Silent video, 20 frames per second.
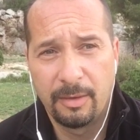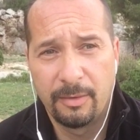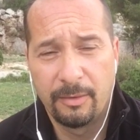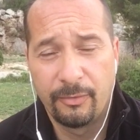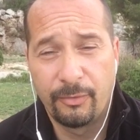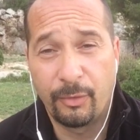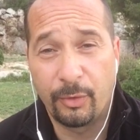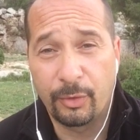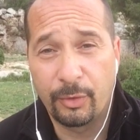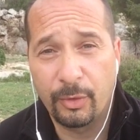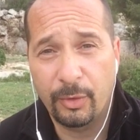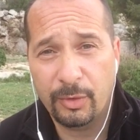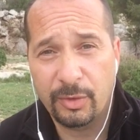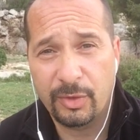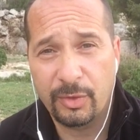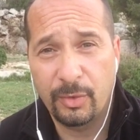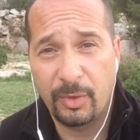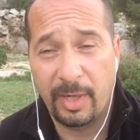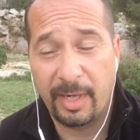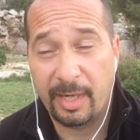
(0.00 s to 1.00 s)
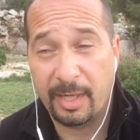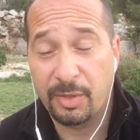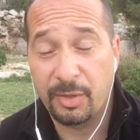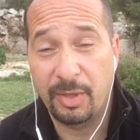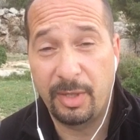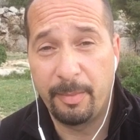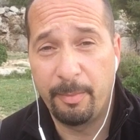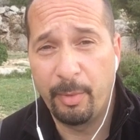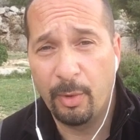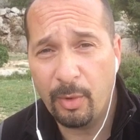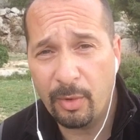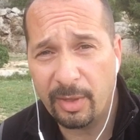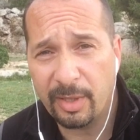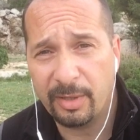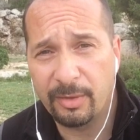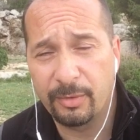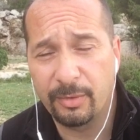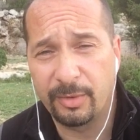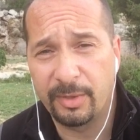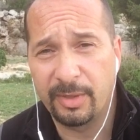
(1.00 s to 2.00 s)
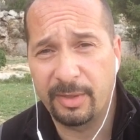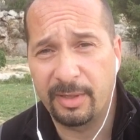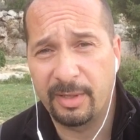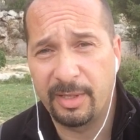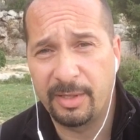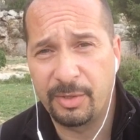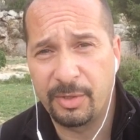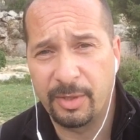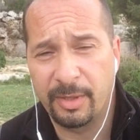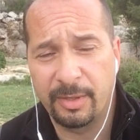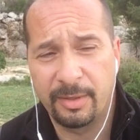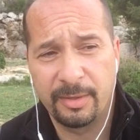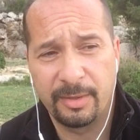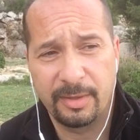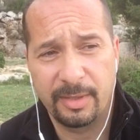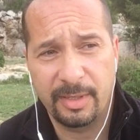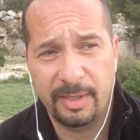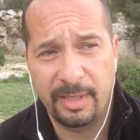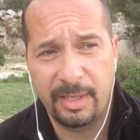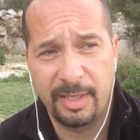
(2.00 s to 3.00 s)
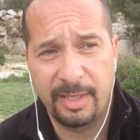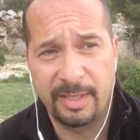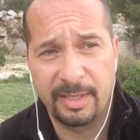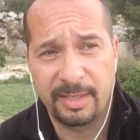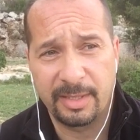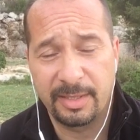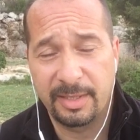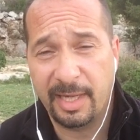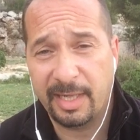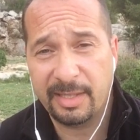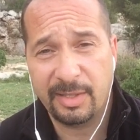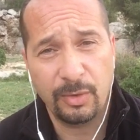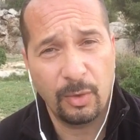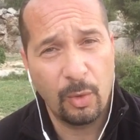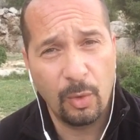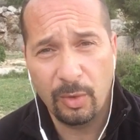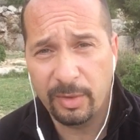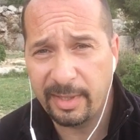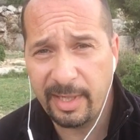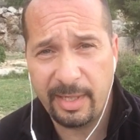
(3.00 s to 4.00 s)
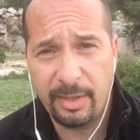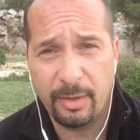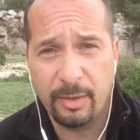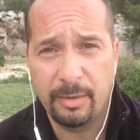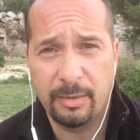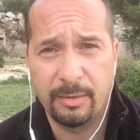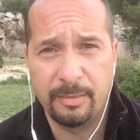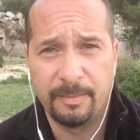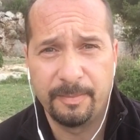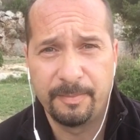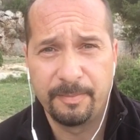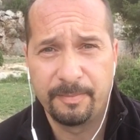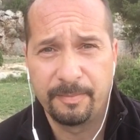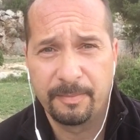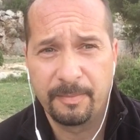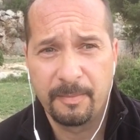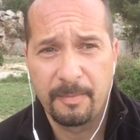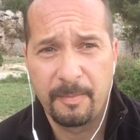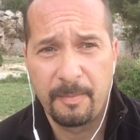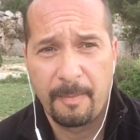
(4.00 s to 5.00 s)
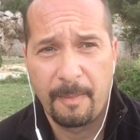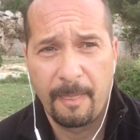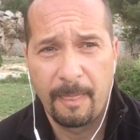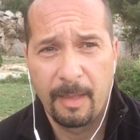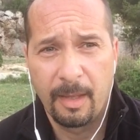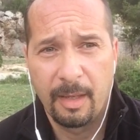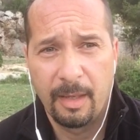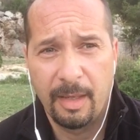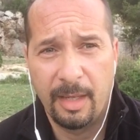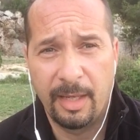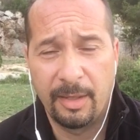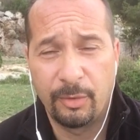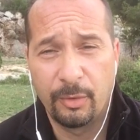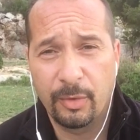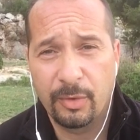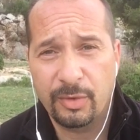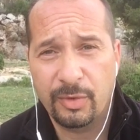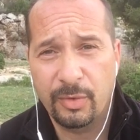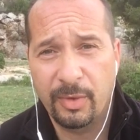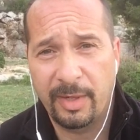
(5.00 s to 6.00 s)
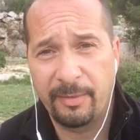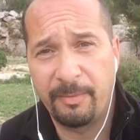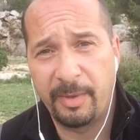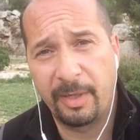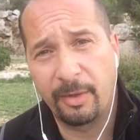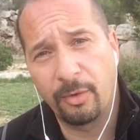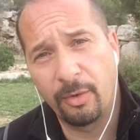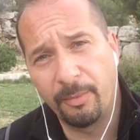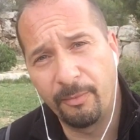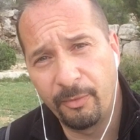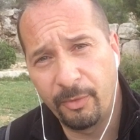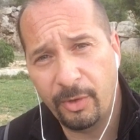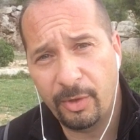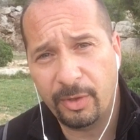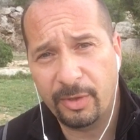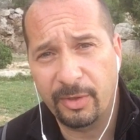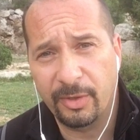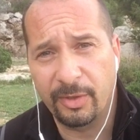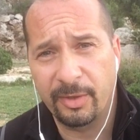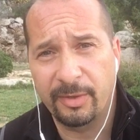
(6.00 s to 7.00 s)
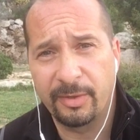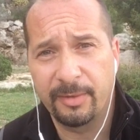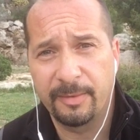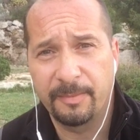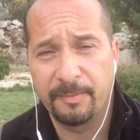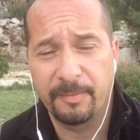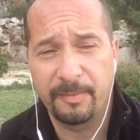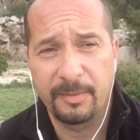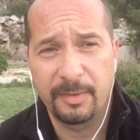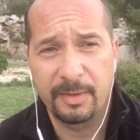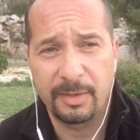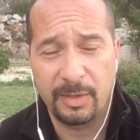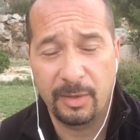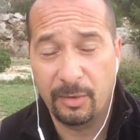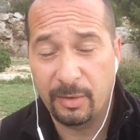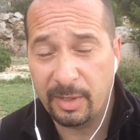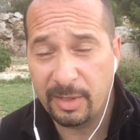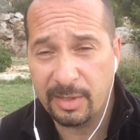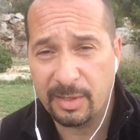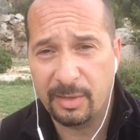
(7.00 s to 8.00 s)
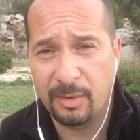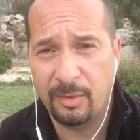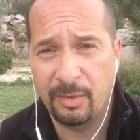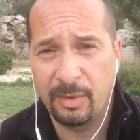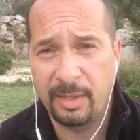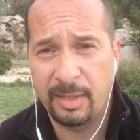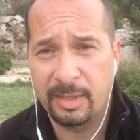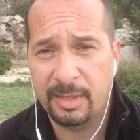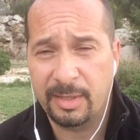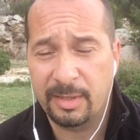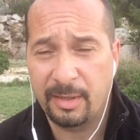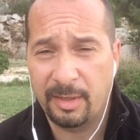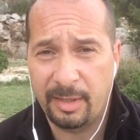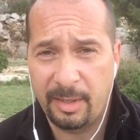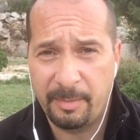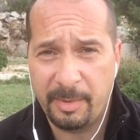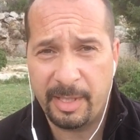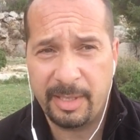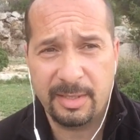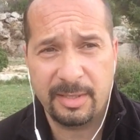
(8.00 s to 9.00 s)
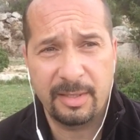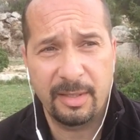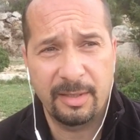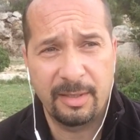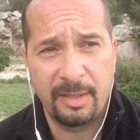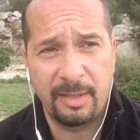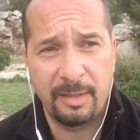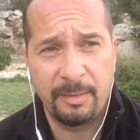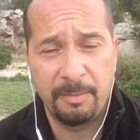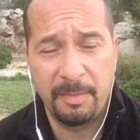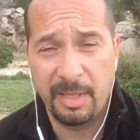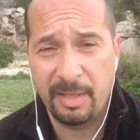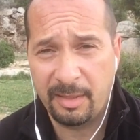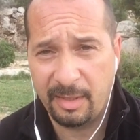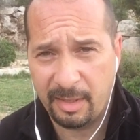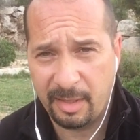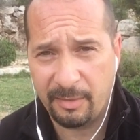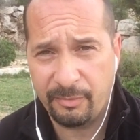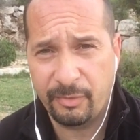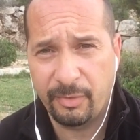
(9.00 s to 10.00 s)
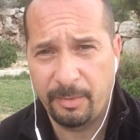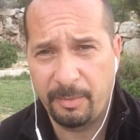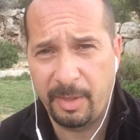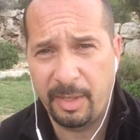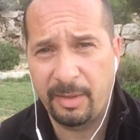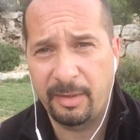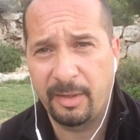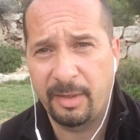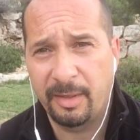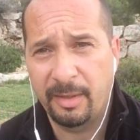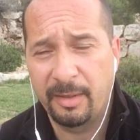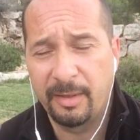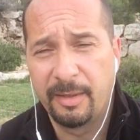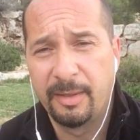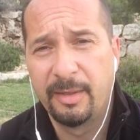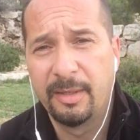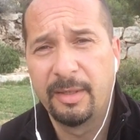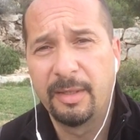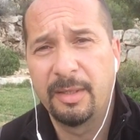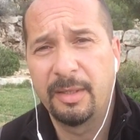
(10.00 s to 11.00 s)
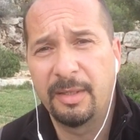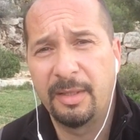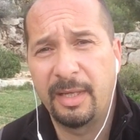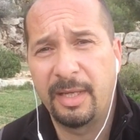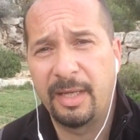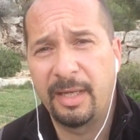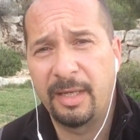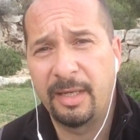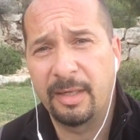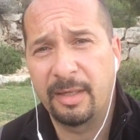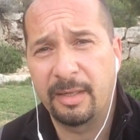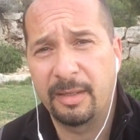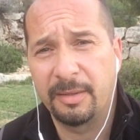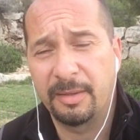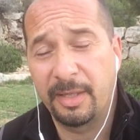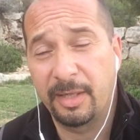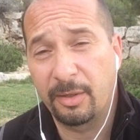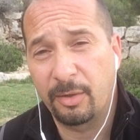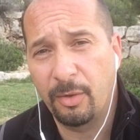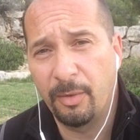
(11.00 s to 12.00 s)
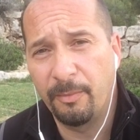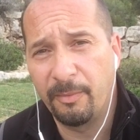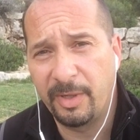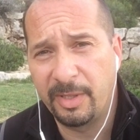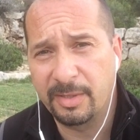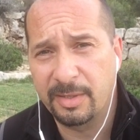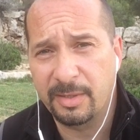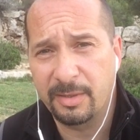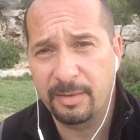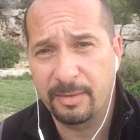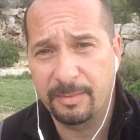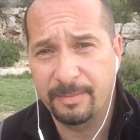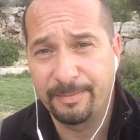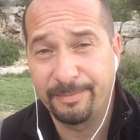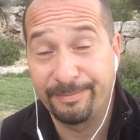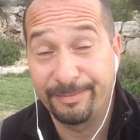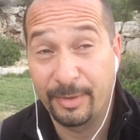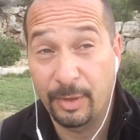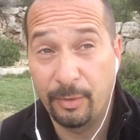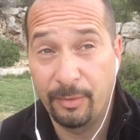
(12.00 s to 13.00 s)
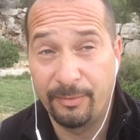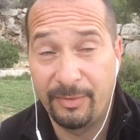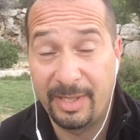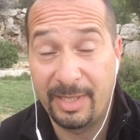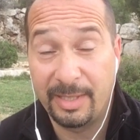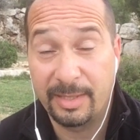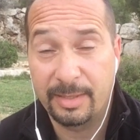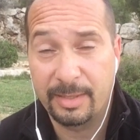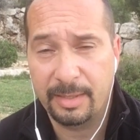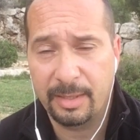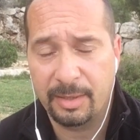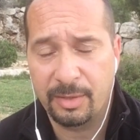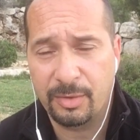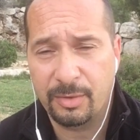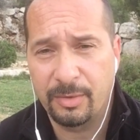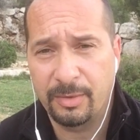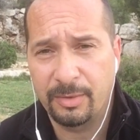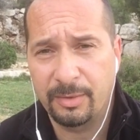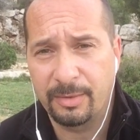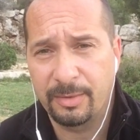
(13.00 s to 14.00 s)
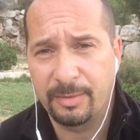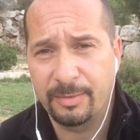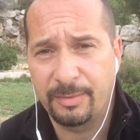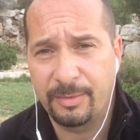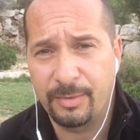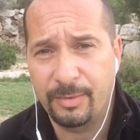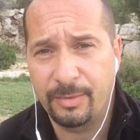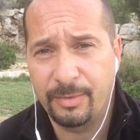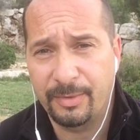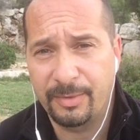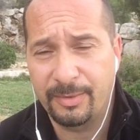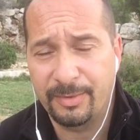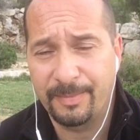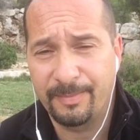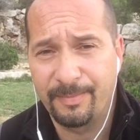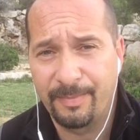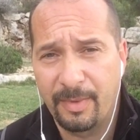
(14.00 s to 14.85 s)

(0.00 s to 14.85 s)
For those who are actually born into the religion, that's all they know. And those who have been converted, slowly, study by study, meeting after meeting, they're convinced of these such-called truths.